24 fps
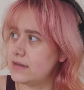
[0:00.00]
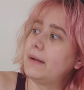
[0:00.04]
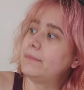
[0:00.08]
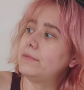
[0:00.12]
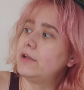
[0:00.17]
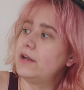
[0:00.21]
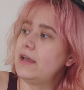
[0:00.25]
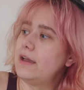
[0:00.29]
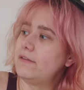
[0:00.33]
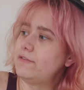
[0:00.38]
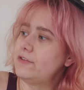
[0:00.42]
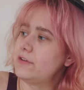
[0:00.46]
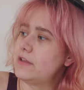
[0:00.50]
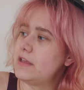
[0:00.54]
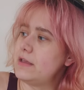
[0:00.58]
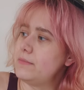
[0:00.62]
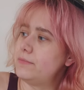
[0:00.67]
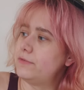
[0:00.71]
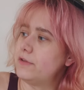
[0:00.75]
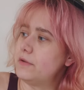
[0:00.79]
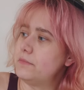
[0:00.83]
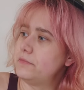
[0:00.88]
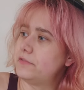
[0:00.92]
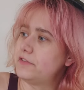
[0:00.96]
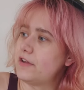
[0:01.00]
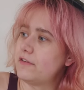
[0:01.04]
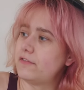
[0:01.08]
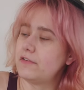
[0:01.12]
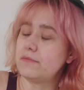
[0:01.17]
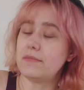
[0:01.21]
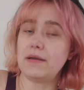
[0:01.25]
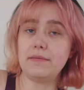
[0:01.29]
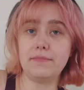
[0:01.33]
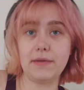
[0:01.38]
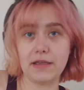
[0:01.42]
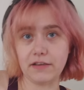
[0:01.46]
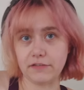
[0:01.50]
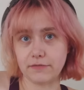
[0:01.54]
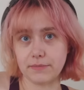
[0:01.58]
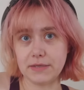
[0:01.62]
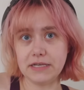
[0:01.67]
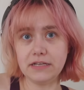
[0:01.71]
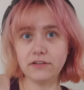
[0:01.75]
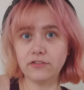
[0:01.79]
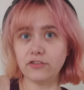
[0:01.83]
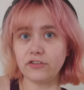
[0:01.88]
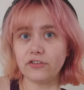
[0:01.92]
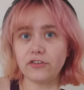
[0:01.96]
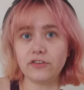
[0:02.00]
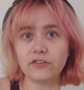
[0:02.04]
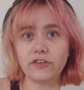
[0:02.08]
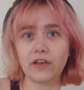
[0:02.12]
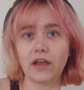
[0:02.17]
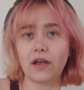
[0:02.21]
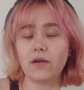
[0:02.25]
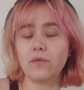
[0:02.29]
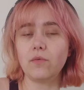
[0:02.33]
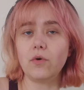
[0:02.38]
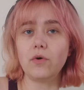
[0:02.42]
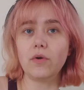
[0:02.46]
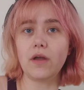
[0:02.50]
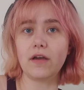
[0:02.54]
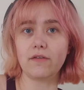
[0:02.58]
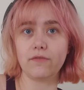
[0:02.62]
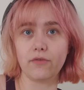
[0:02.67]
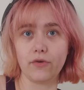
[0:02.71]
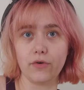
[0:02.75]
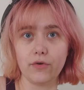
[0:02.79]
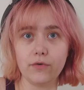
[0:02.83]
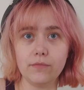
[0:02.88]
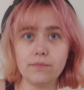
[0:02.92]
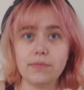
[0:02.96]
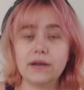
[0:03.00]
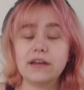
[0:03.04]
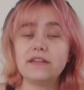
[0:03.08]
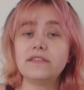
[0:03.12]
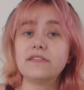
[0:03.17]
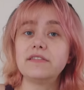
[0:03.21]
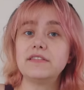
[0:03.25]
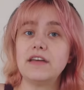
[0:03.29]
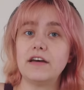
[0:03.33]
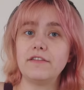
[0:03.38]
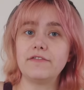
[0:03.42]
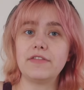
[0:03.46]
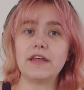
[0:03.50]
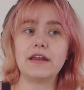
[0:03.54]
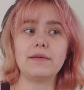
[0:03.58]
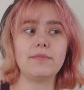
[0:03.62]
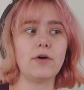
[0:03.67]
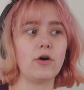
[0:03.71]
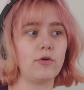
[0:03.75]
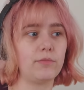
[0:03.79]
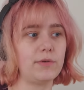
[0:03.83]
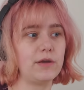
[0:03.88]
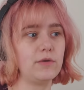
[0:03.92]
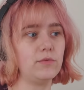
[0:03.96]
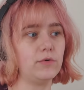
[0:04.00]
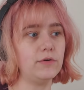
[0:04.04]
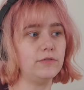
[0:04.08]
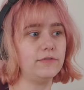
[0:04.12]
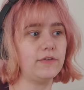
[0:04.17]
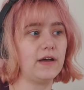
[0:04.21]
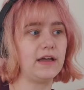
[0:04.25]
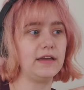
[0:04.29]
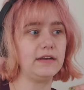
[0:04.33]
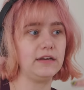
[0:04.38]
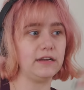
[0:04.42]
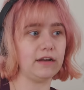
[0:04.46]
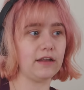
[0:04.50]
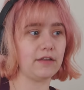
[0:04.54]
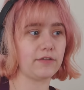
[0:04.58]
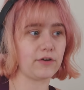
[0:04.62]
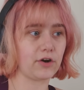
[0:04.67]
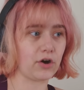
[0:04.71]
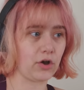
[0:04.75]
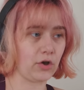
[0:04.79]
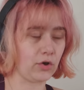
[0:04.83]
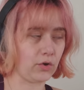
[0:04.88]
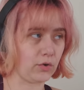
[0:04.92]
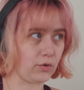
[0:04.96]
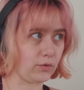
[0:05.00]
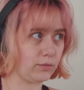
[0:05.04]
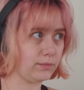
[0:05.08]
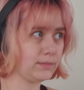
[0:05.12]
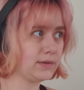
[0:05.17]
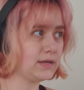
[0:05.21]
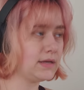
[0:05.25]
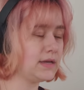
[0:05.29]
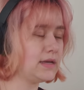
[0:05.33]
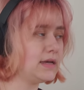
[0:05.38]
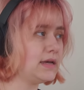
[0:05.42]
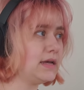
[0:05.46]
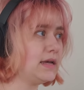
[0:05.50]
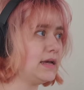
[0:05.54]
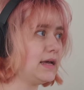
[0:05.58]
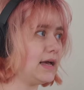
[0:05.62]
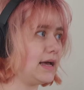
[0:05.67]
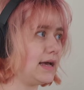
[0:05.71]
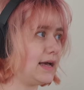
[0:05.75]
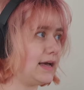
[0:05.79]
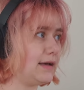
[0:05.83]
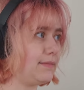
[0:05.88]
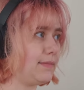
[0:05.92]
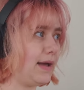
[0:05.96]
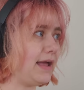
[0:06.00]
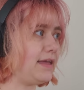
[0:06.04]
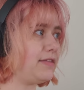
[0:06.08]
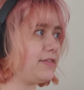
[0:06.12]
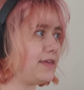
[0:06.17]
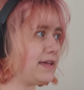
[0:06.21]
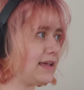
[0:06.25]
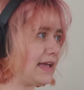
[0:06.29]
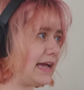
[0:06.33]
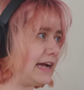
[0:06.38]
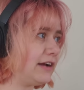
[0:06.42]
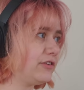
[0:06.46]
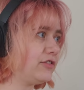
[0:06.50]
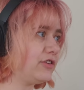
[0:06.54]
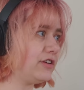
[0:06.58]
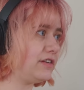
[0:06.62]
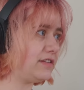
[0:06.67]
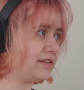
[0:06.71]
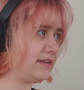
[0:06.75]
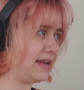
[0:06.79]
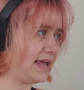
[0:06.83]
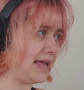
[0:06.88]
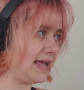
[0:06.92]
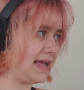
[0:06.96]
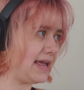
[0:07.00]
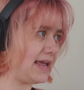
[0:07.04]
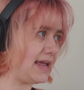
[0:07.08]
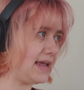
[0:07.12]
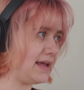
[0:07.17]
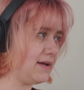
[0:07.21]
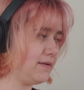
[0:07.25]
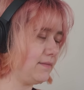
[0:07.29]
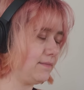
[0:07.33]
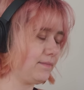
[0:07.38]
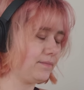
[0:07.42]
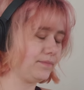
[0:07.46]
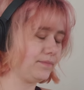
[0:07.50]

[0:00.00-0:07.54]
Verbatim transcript: I'm gonna have to keep some stuff in my basement just cause like I won't have room, but it's stuff that I'm hoping will find another home. Um, I think actually today,